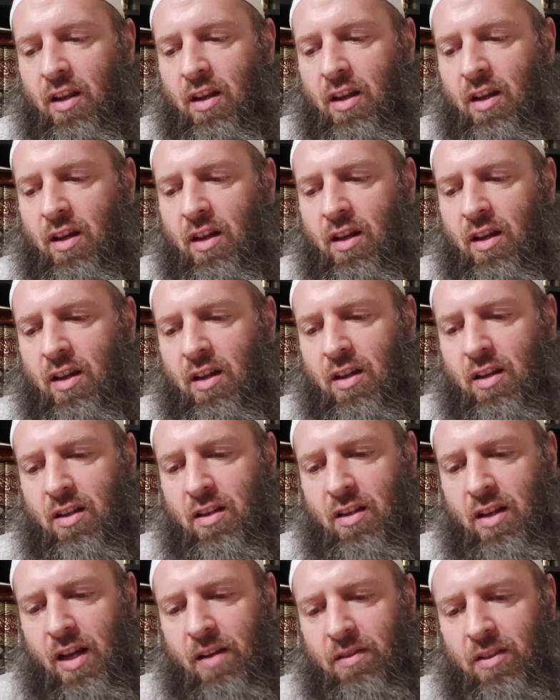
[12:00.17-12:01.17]
then
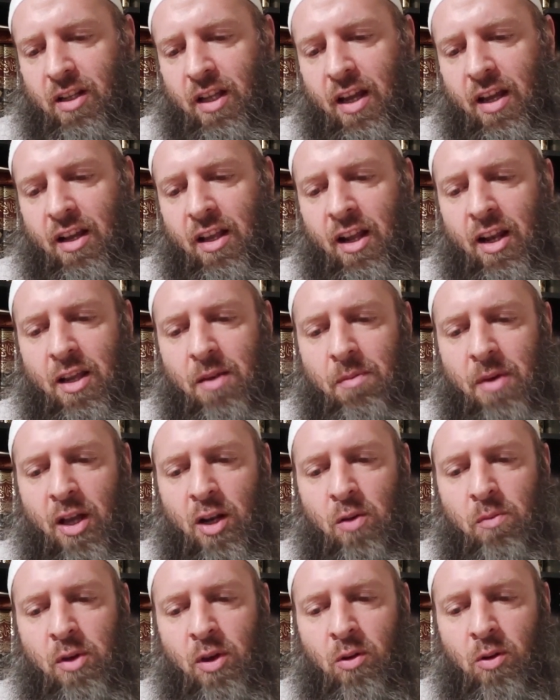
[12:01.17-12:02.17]
uh, after that,
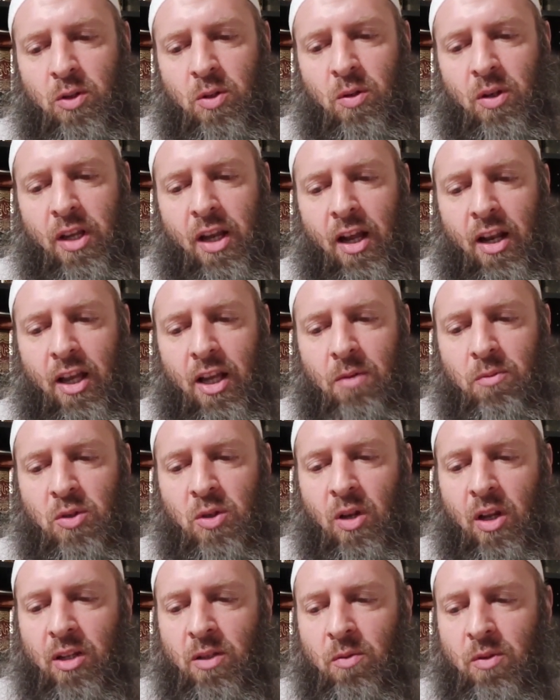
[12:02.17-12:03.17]
al-Iman bil-Rusuli alayhim
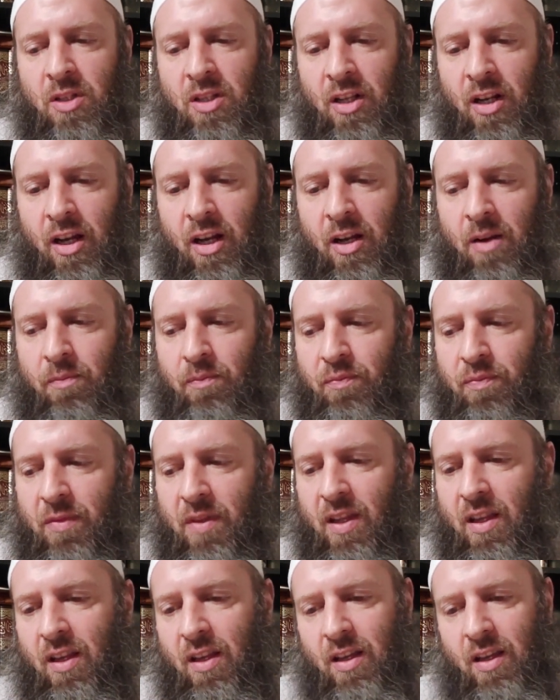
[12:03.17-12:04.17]
salatu wasalam.
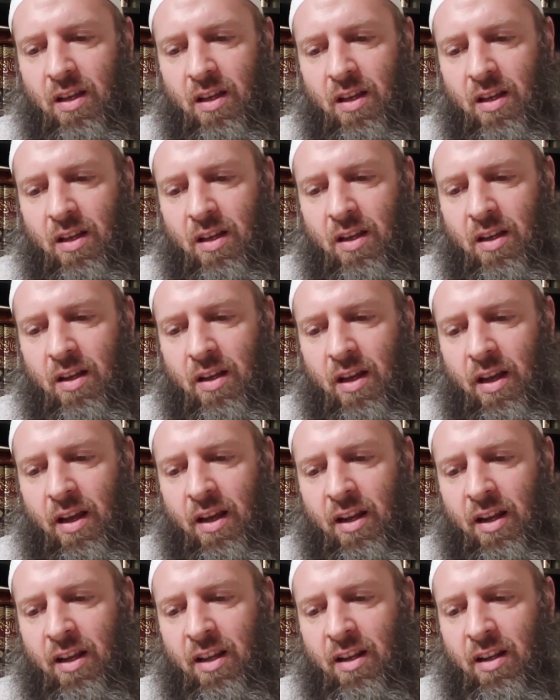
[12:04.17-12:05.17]

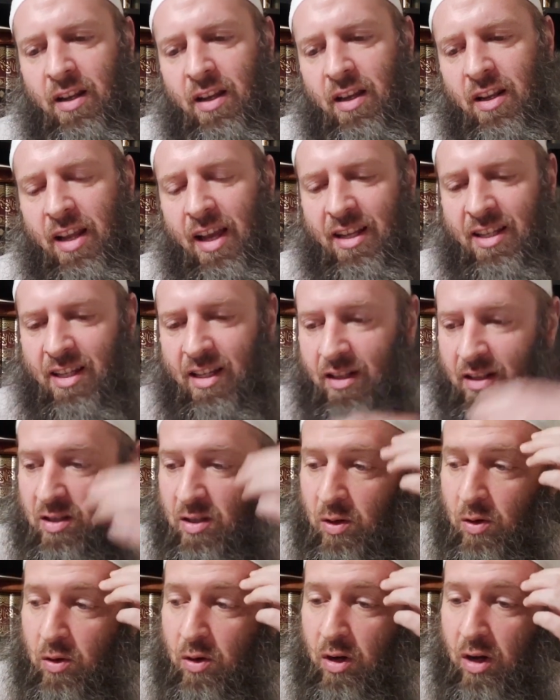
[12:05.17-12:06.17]
And then and that's it.
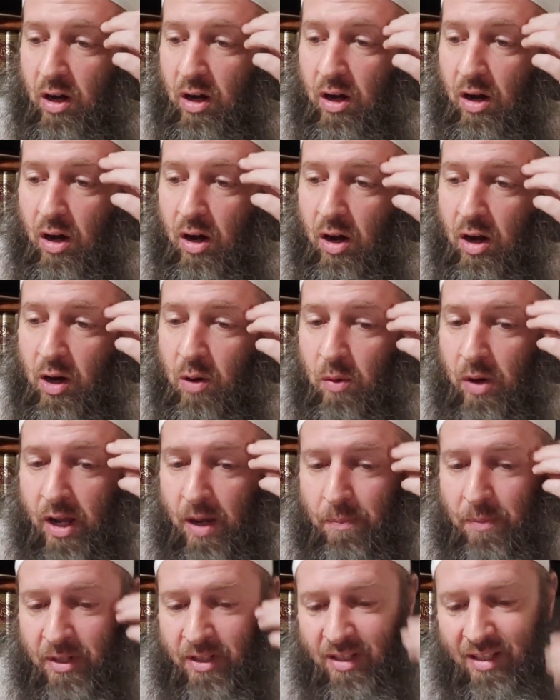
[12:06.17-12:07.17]
So all the
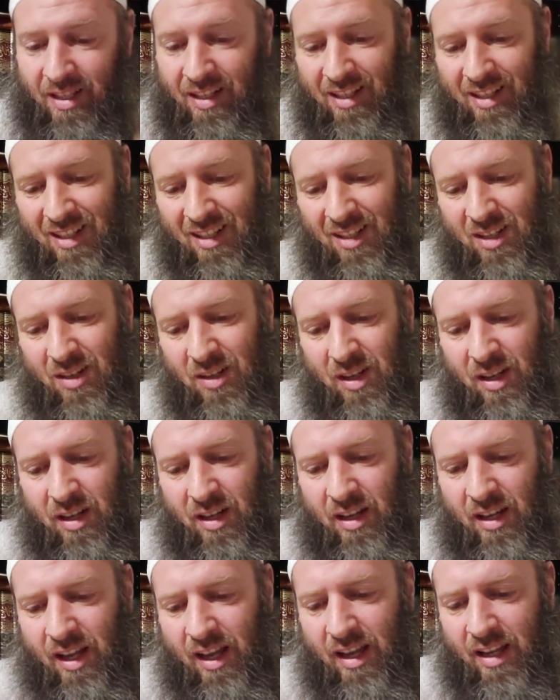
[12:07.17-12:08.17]
way up until
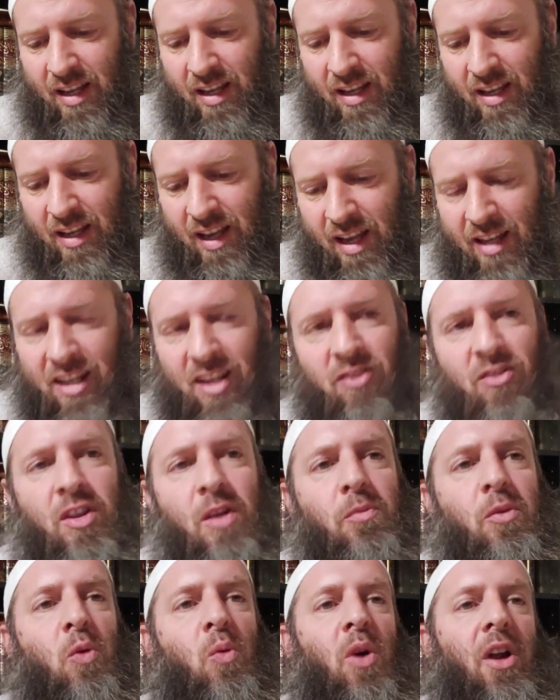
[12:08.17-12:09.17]
hadith
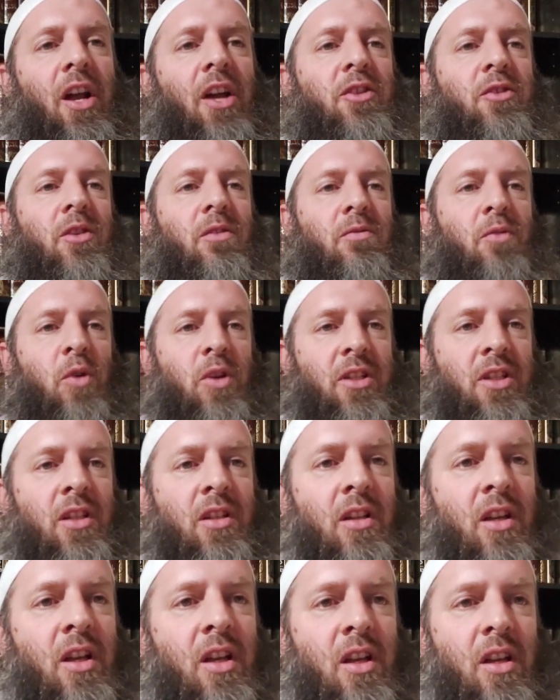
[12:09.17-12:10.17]
number one hundred
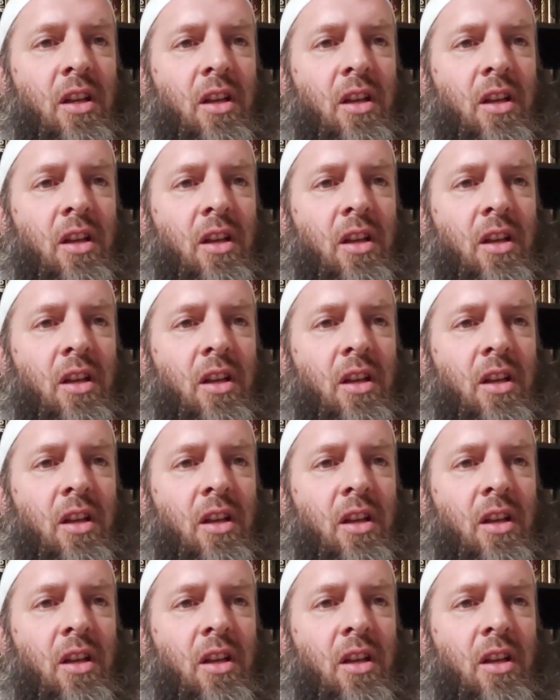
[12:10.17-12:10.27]
fourteen.